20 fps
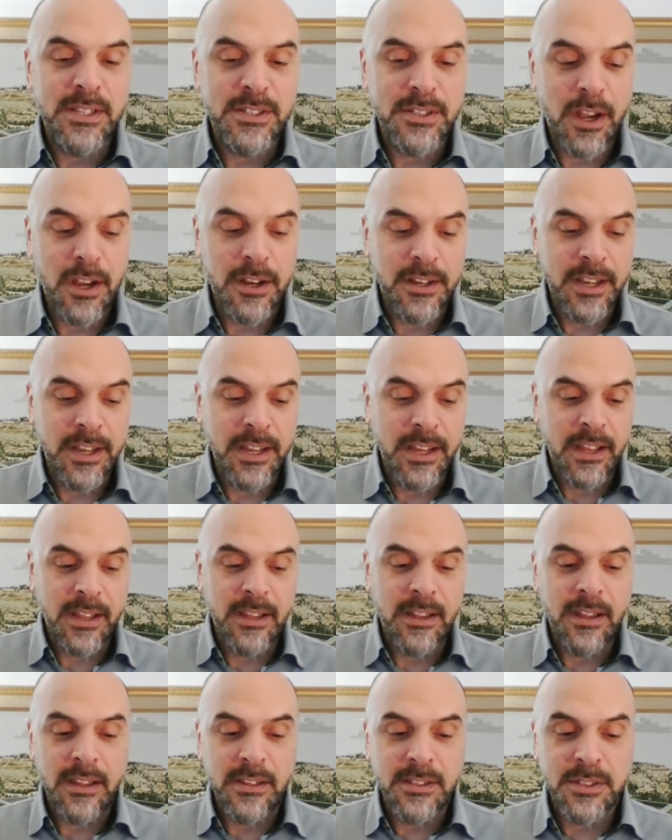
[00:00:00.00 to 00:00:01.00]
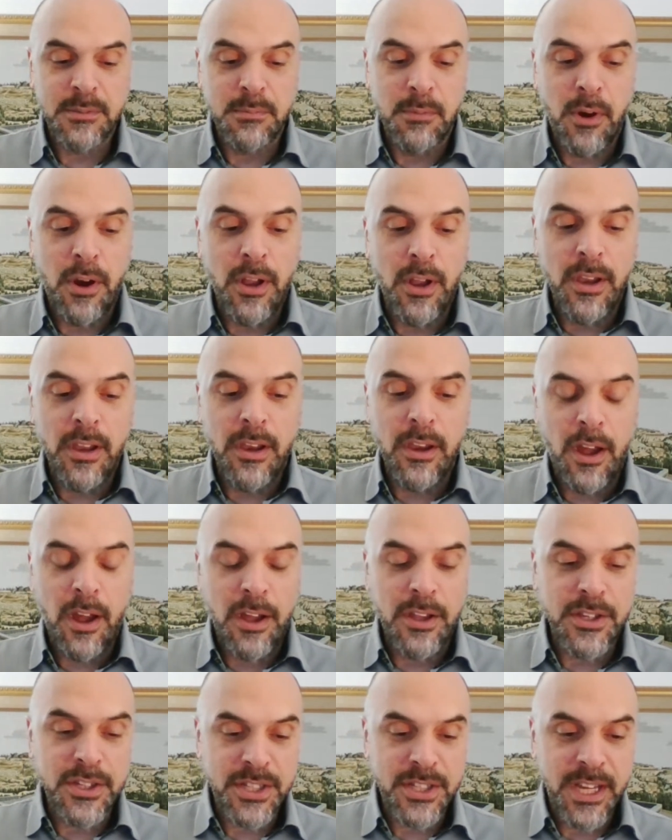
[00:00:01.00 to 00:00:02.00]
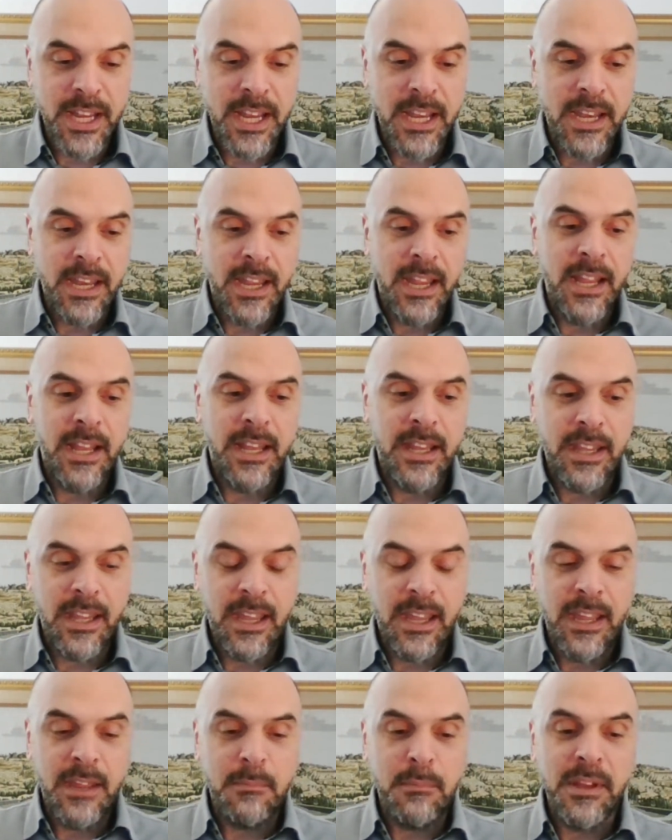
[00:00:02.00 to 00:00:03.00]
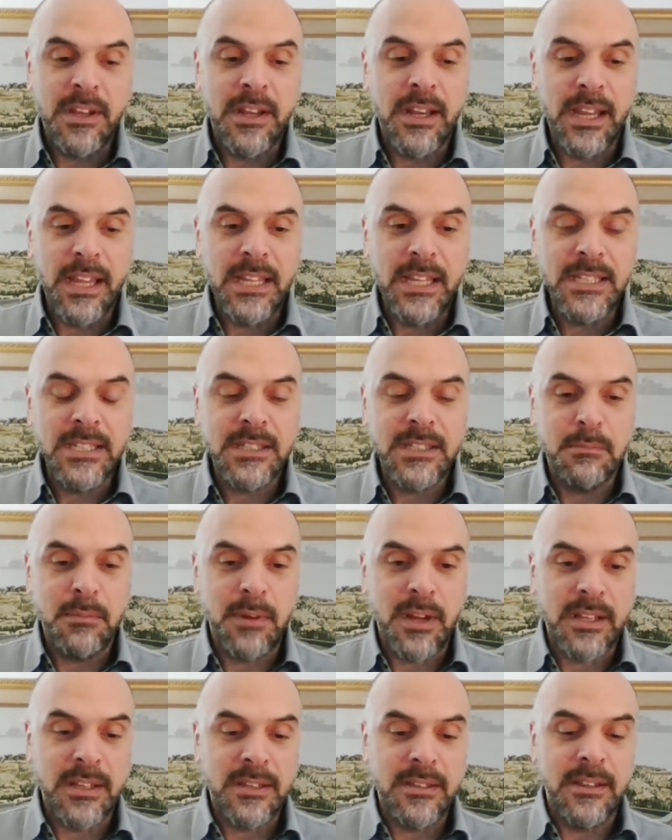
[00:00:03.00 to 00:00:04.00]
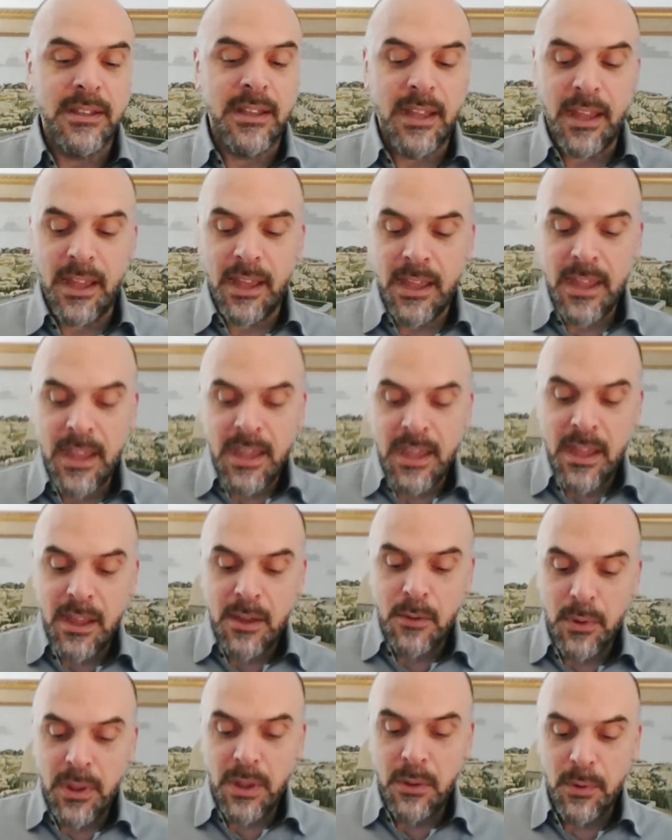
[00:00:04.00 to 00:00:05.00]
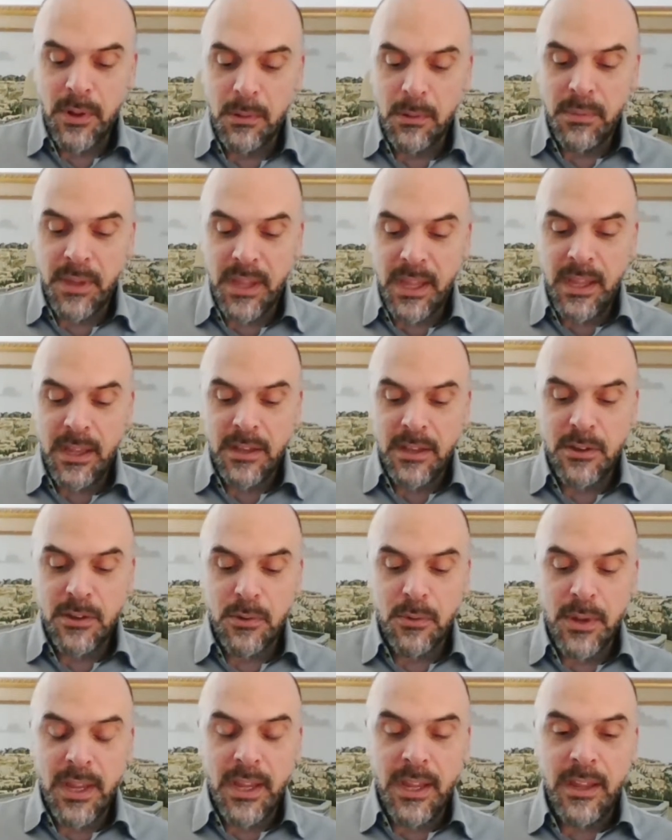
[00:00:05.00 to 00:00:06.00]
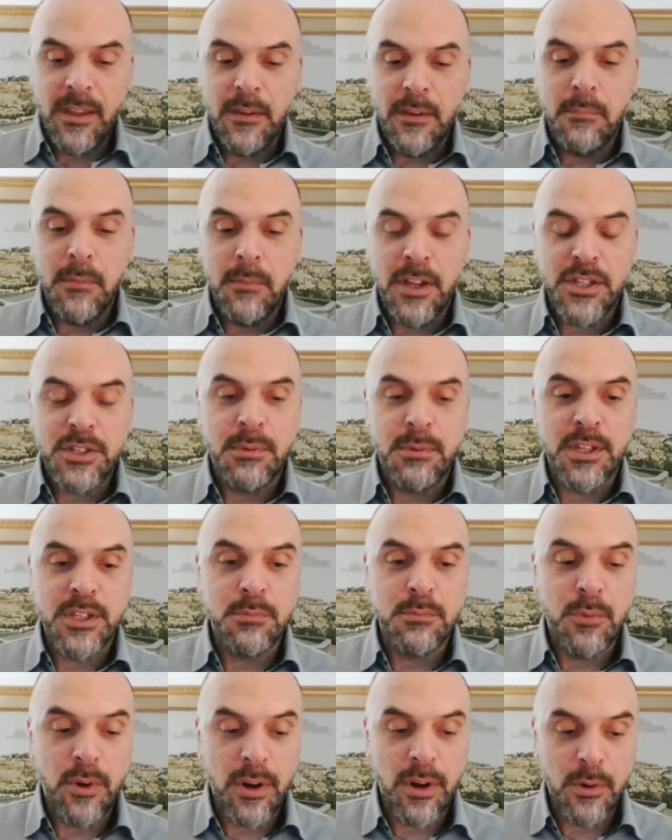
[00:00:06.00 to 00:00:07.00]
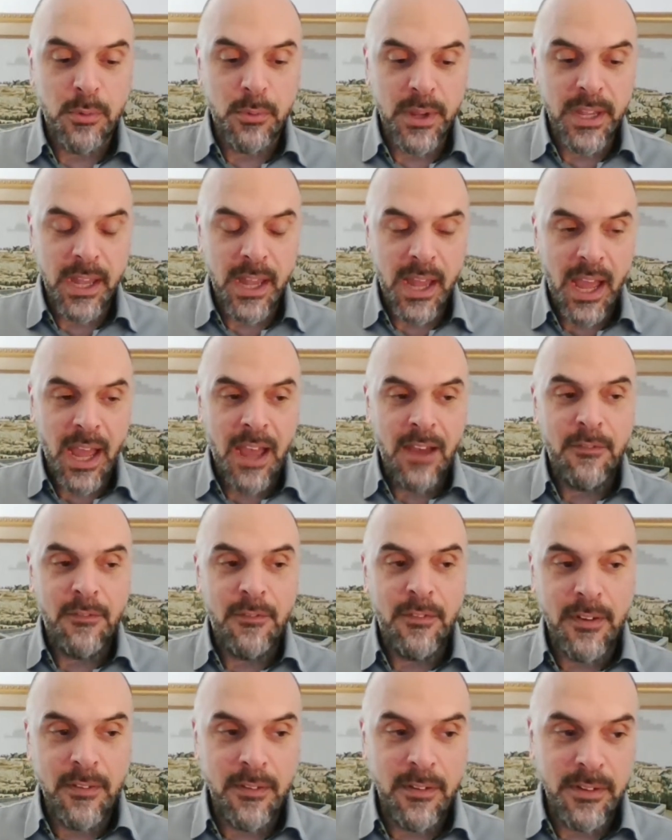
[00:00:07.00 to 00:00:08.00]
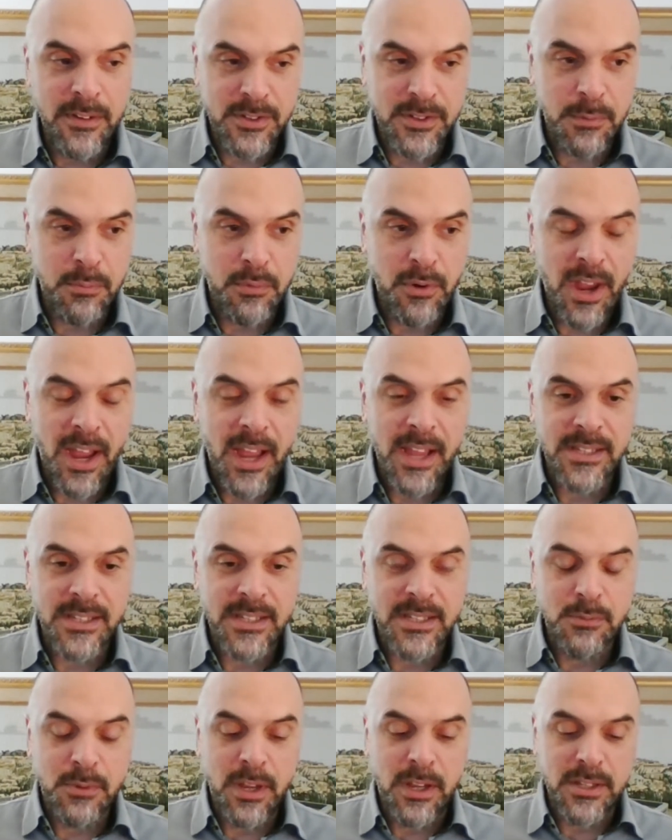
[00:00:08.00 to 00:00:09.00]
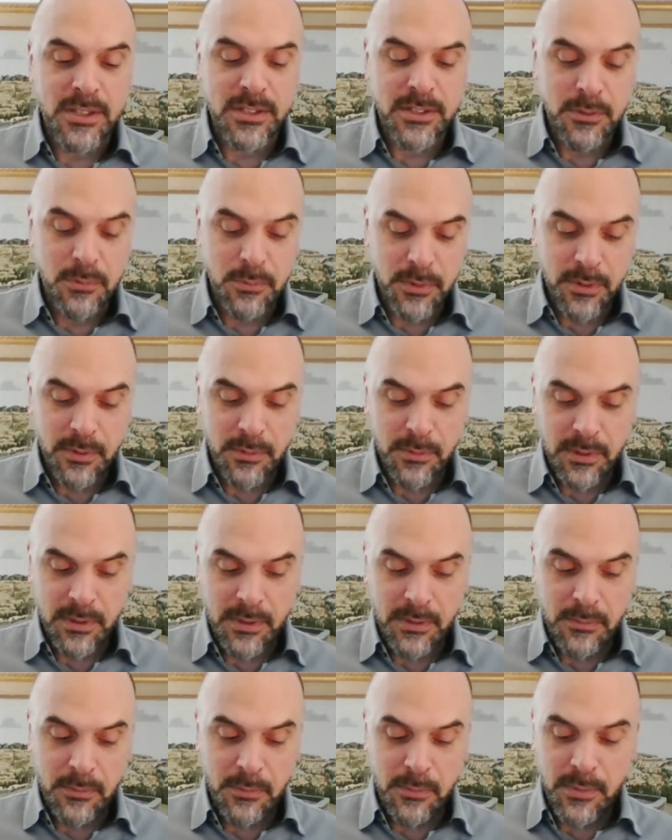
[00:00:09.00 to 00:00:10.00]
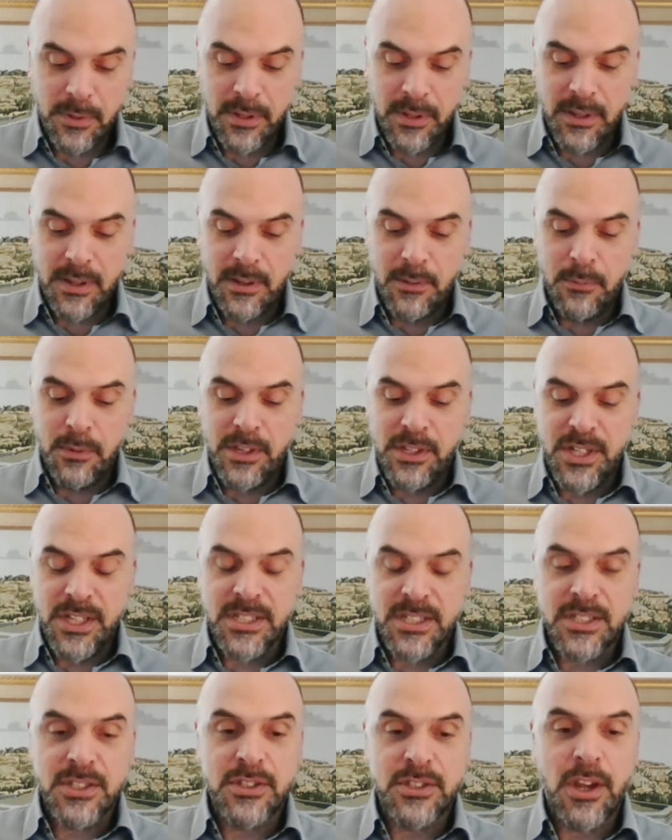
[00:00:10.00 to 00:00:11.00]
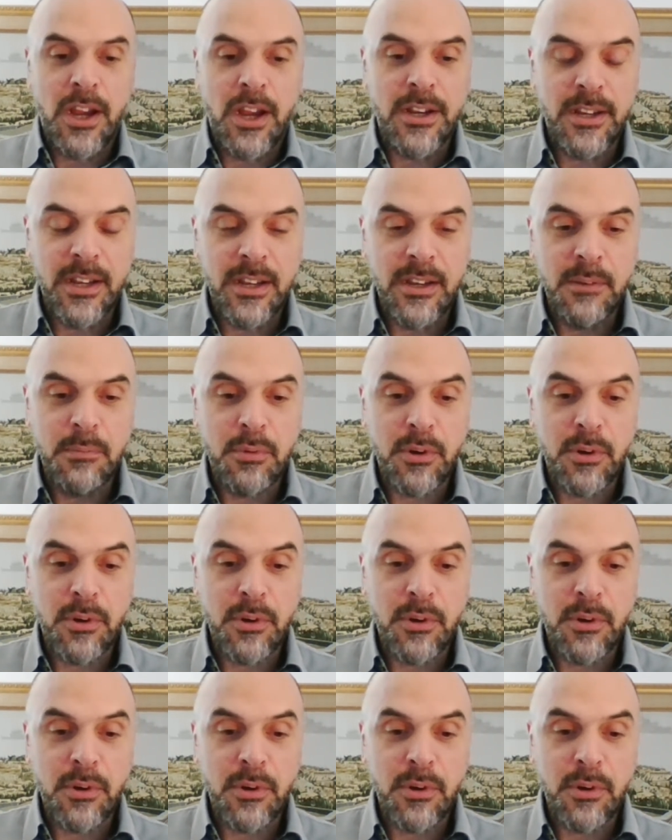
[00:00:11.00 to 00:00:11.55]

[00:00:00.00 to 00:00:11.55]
starting a small launch in the Middle East, but we will be doing much more. We have surprises. We just started